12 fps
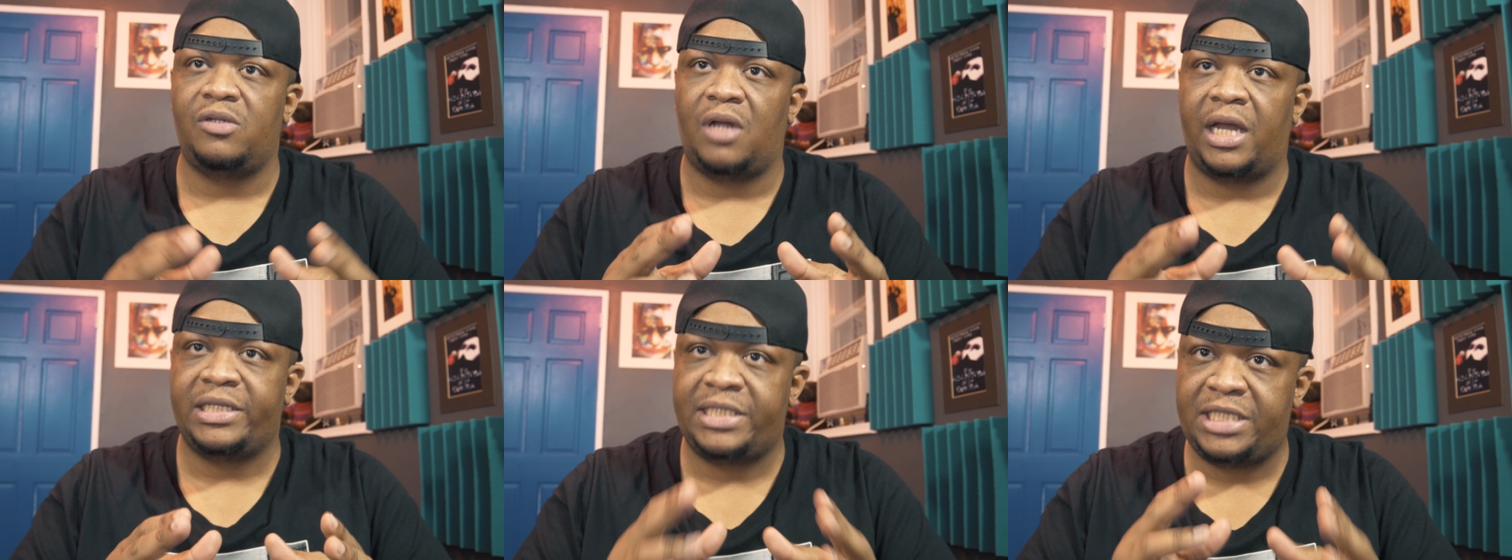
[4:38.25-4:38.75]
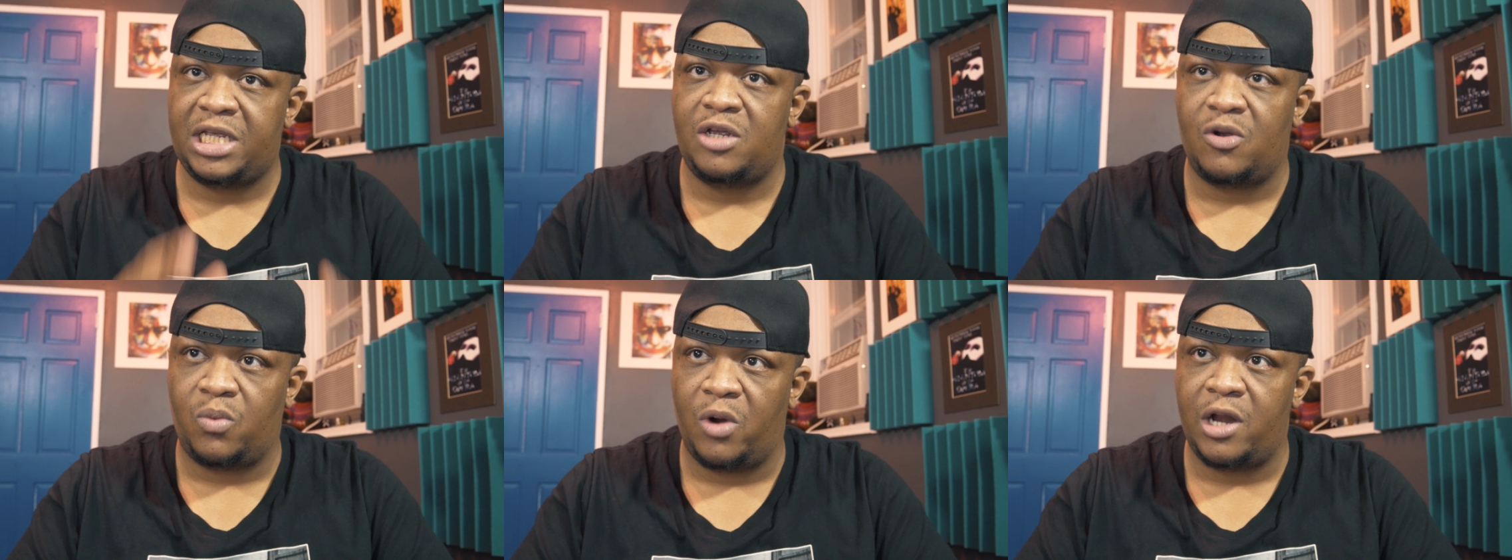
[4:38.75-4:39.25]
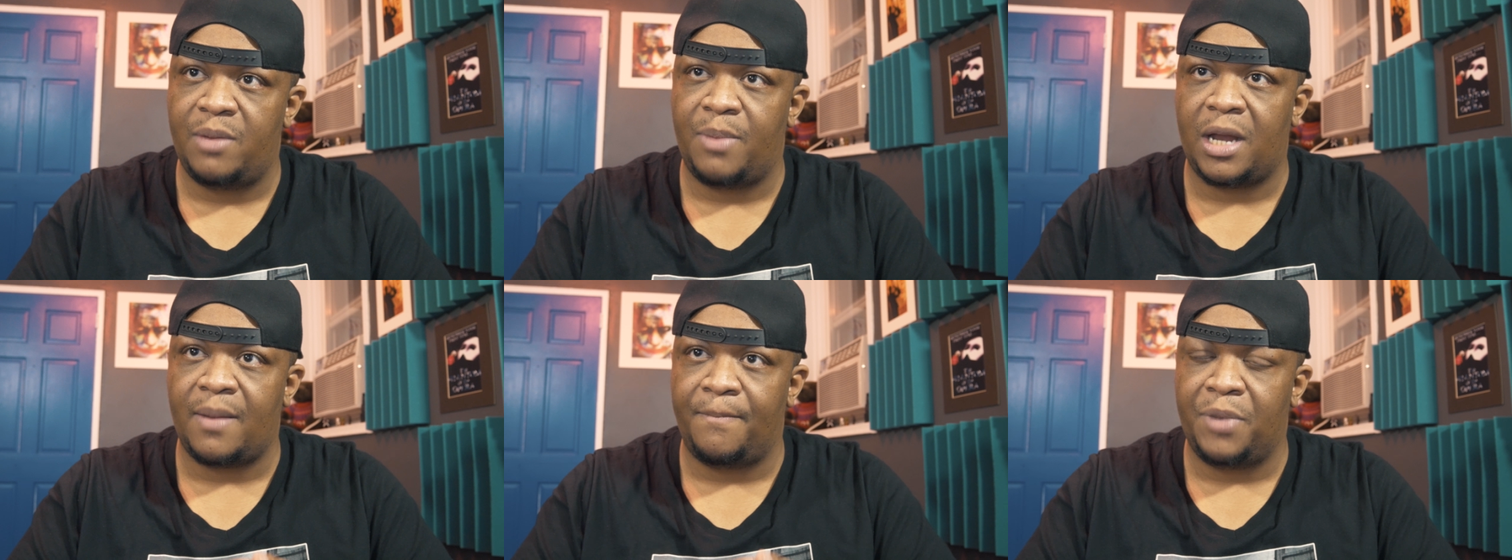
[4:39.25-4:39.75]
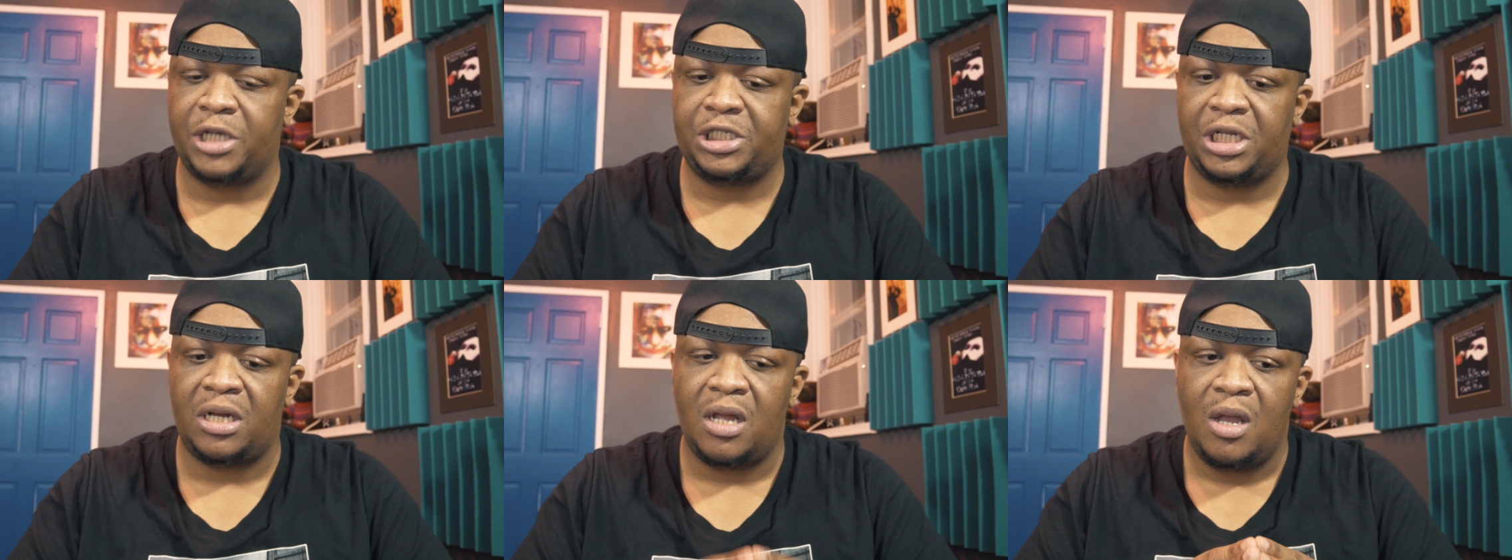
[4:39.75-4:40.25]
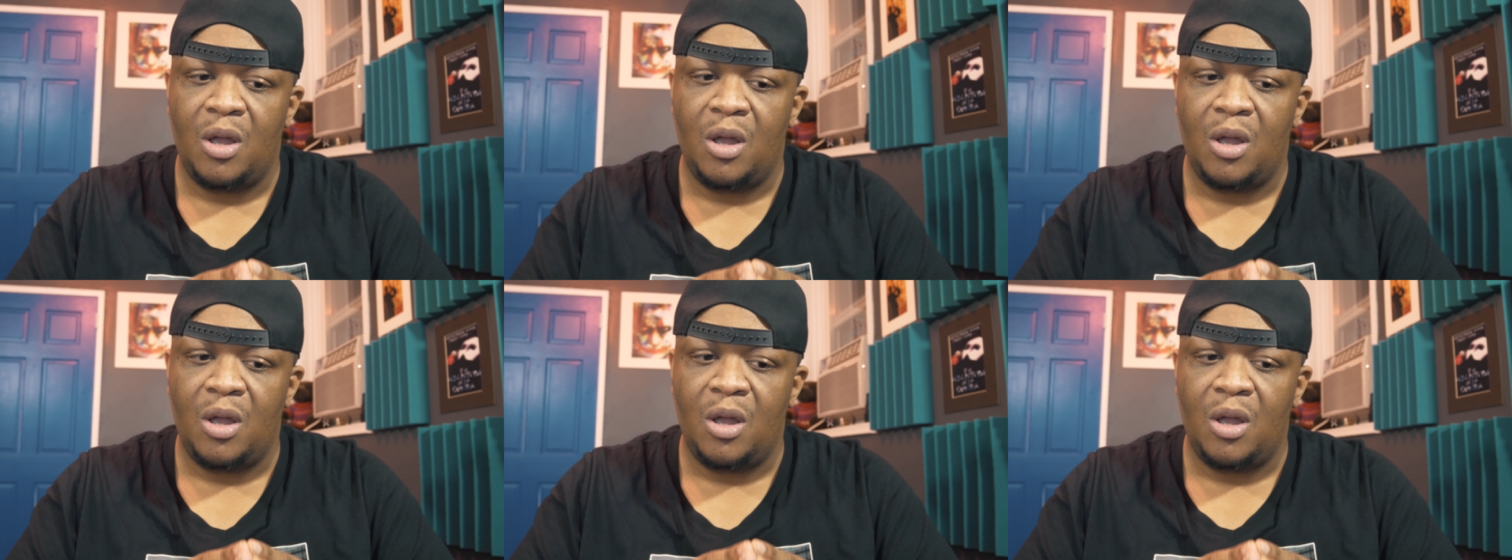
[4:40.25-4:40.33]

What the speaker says: I see you're worried about a budget.